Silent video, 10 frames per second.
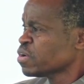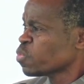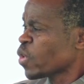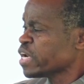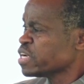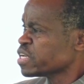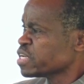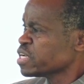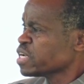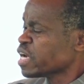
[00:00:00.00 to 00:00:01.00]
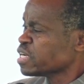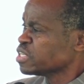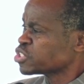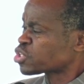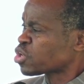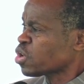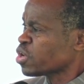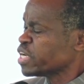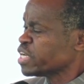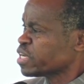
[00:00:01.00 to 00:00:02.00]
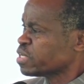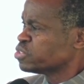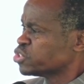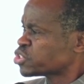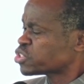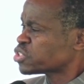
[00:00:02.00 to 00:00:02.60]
when he and his colleagues